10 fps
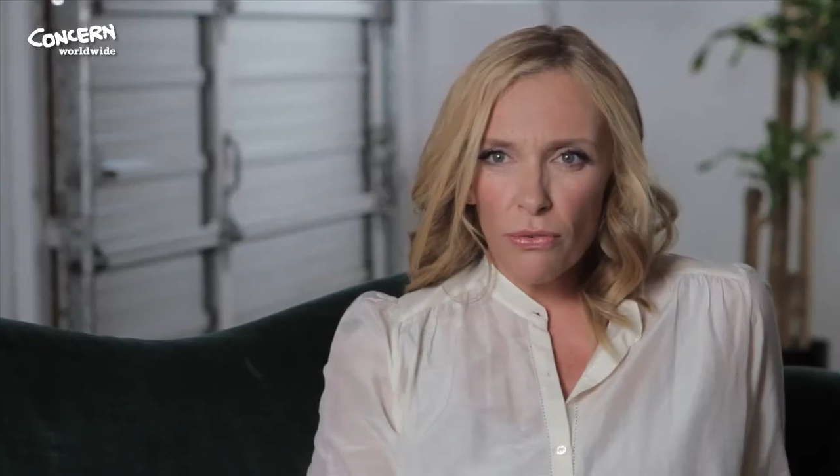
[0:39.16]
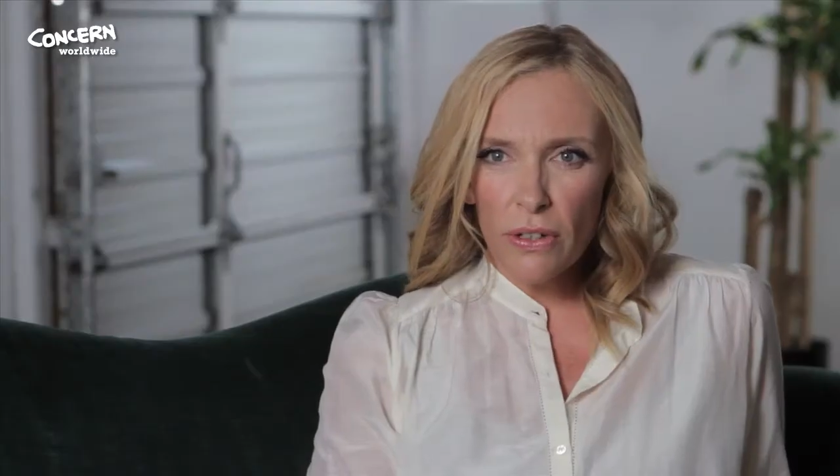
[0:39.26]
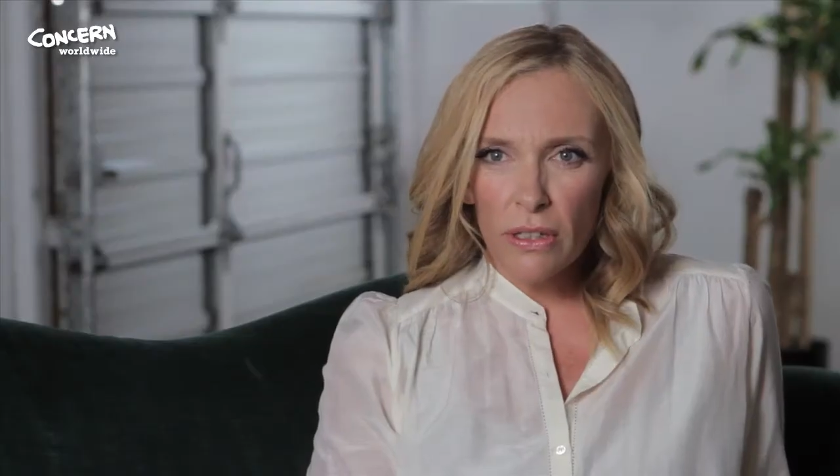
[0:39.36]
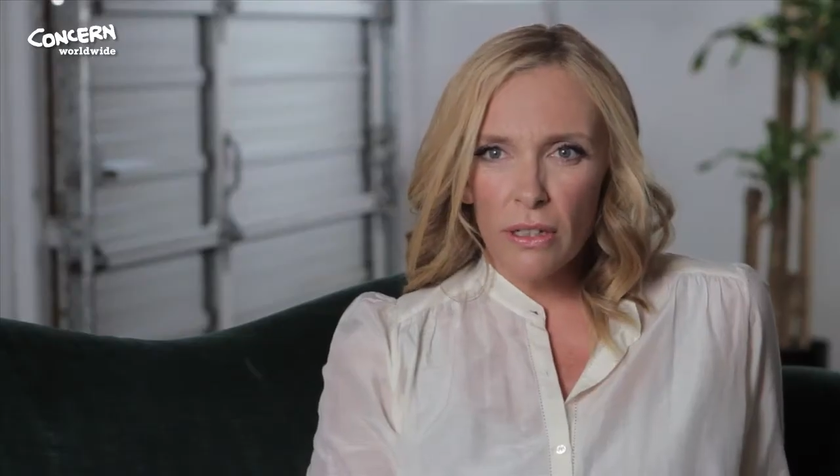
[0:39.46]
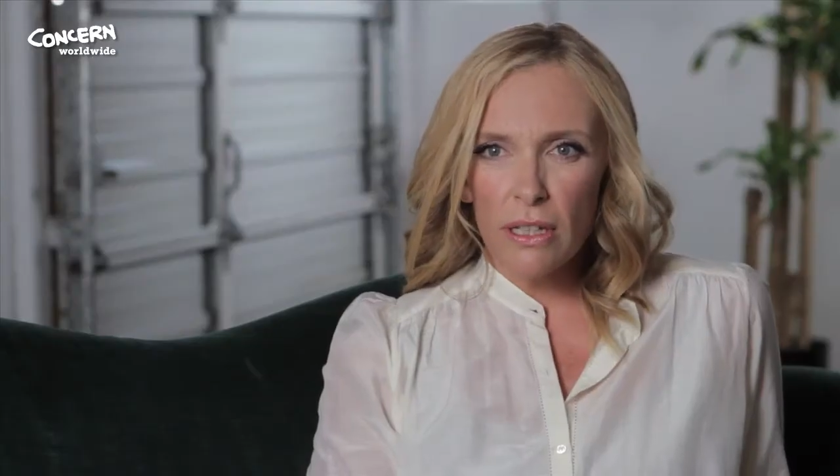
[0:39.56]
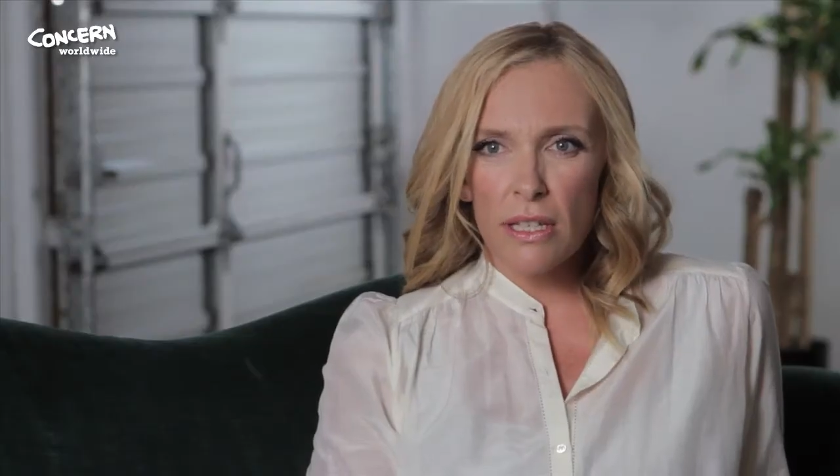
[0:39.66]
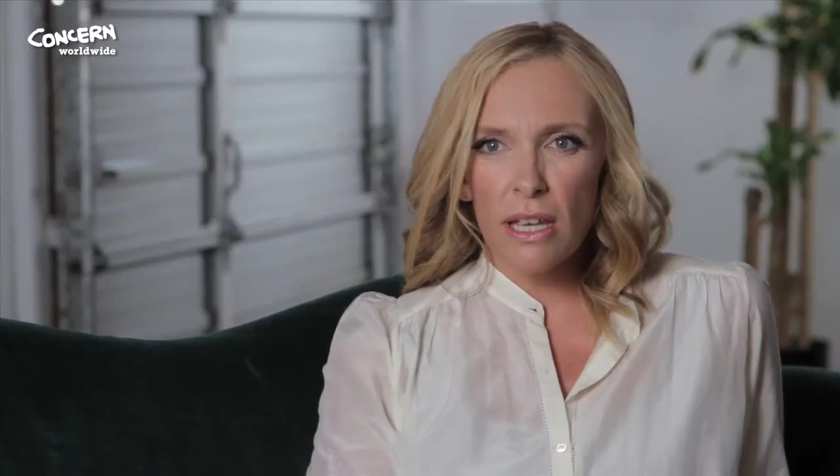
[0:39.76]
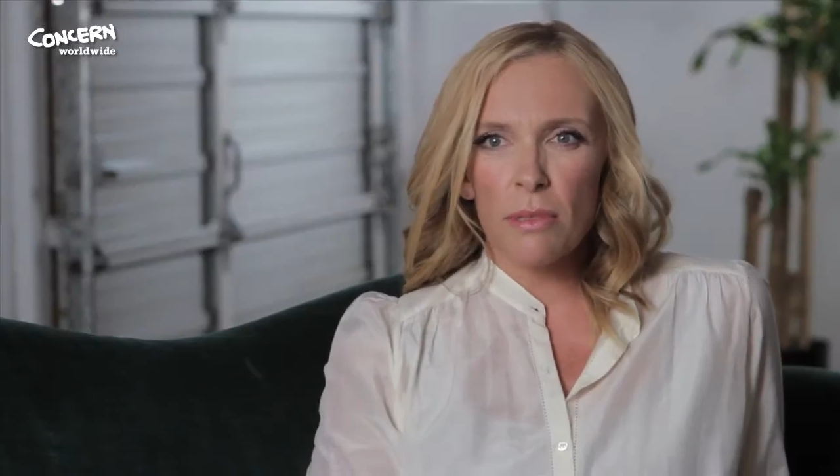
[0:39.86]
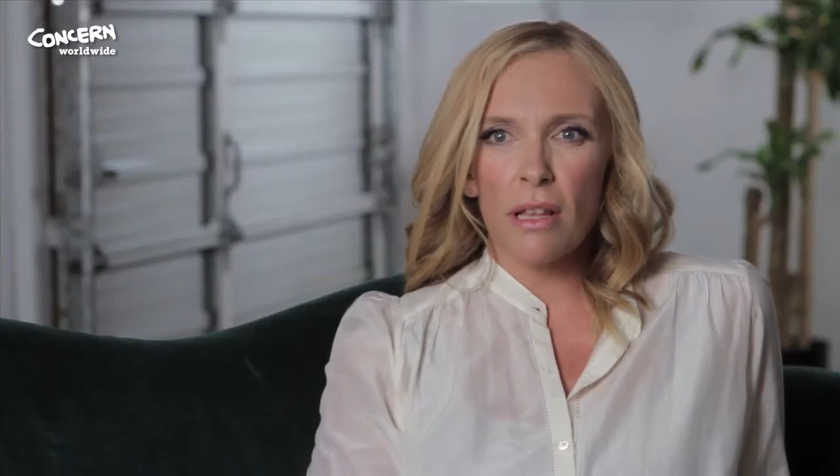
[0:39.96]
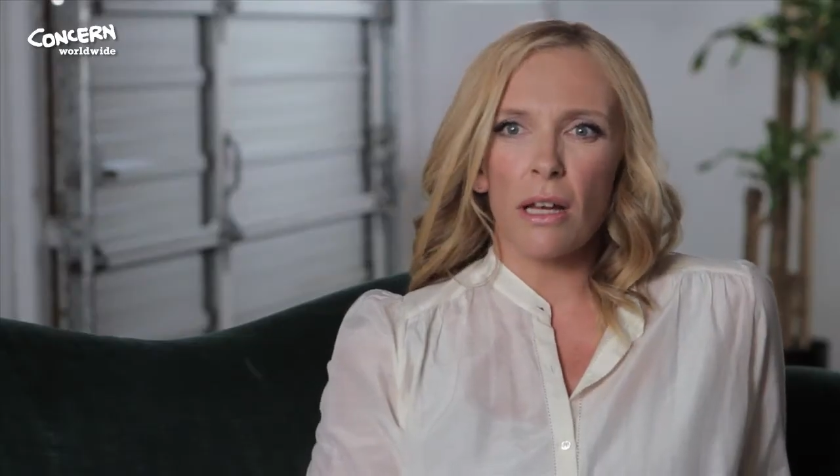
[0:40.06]
often it
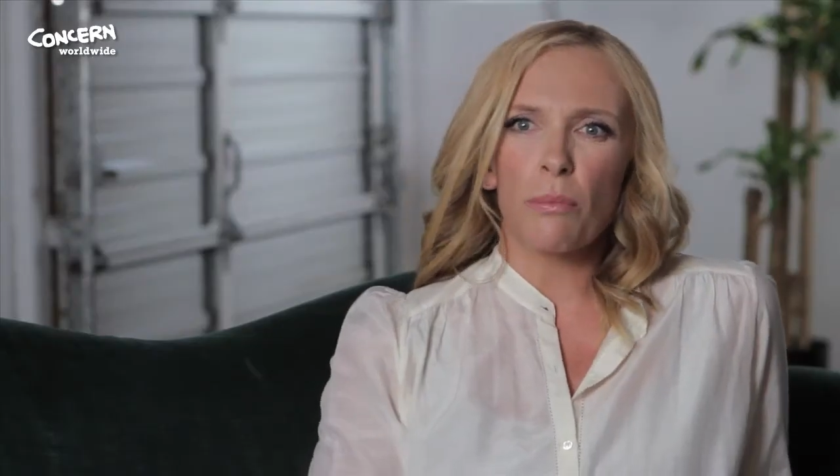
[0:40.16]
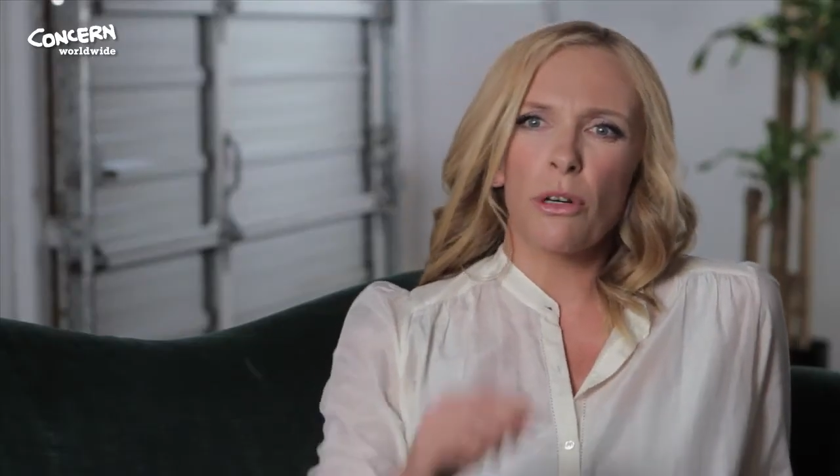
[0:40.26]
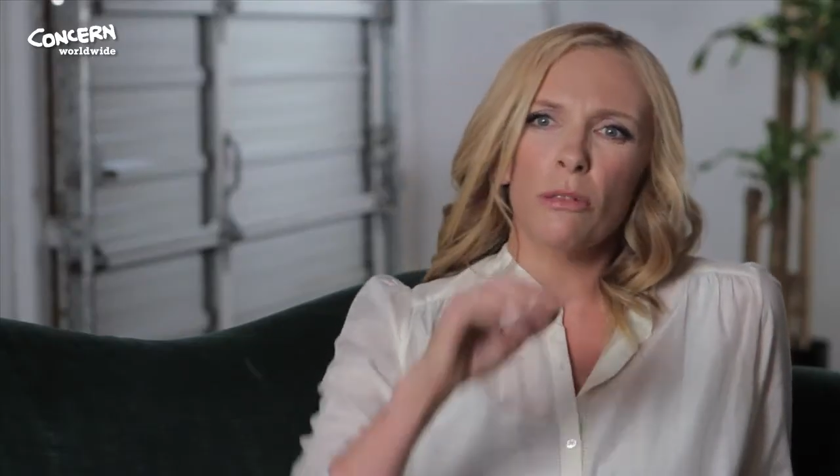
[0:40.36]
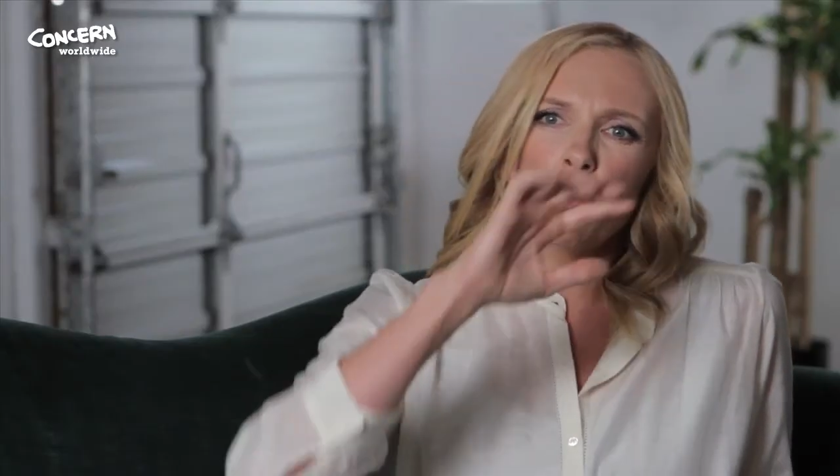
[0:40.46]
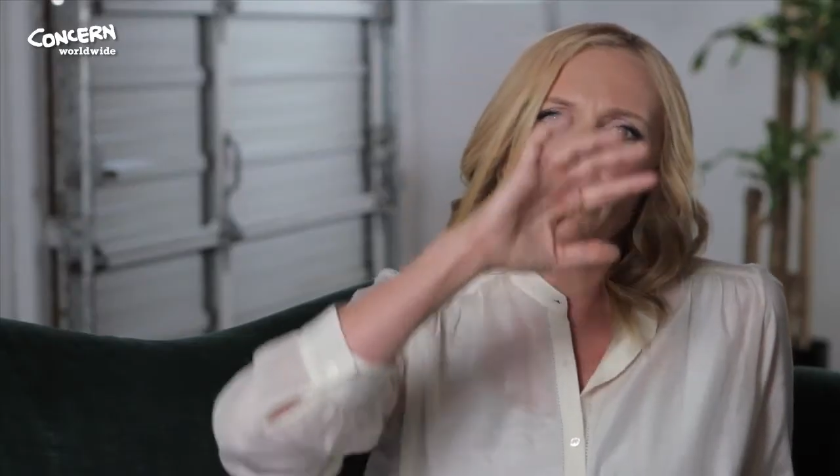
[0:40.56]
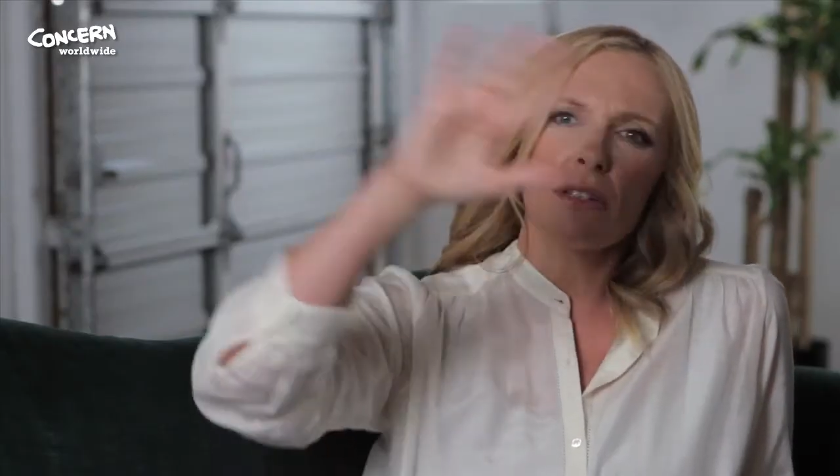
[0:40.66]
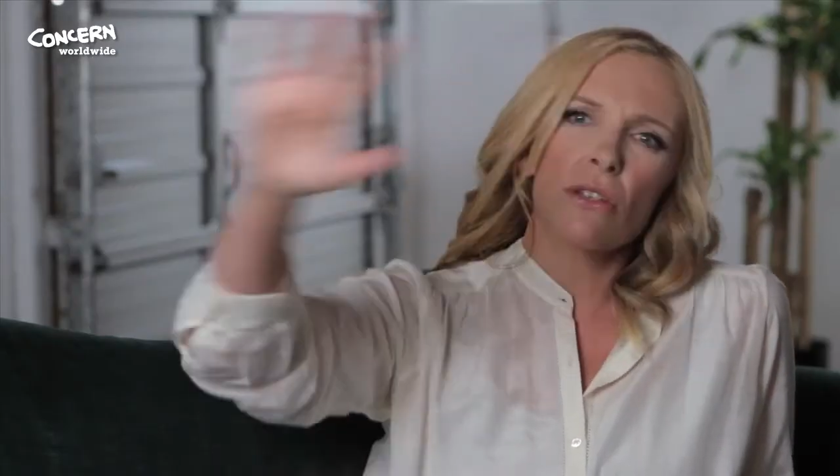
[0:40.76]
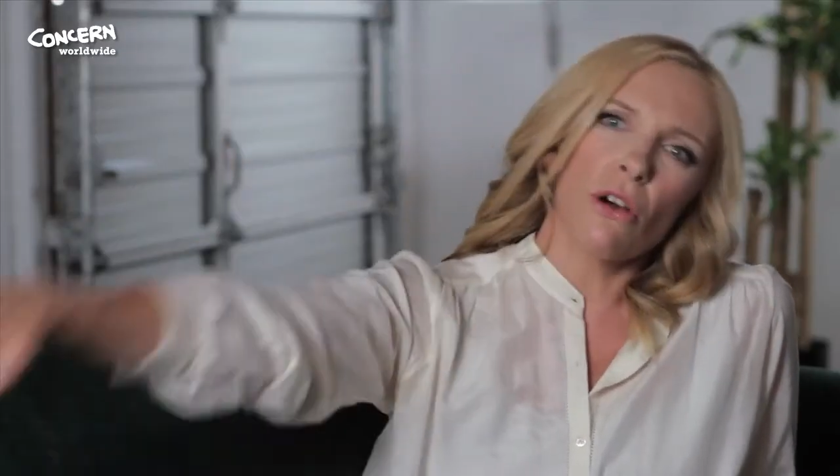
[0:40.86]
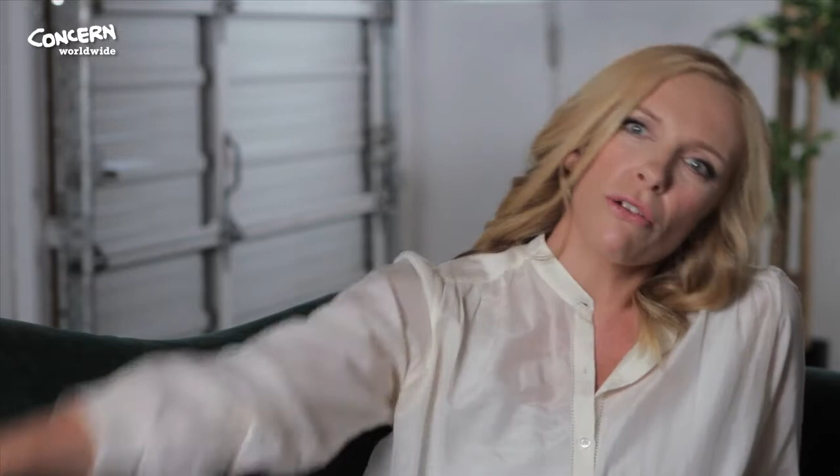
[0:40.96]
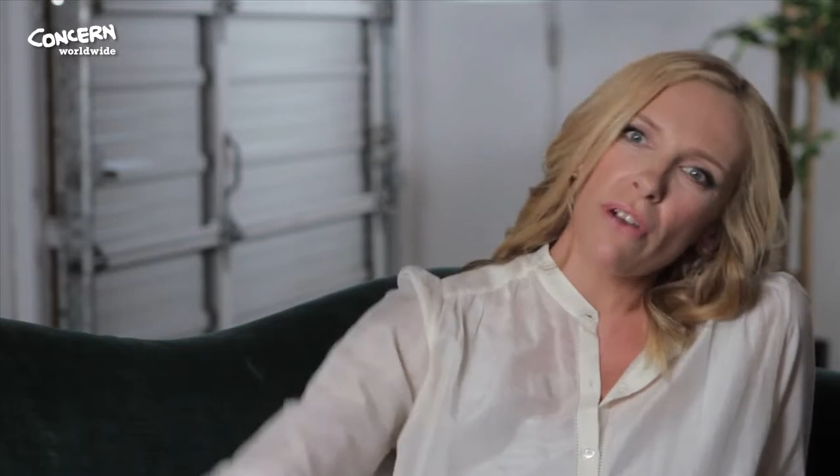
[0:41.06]
seems like a problem that's so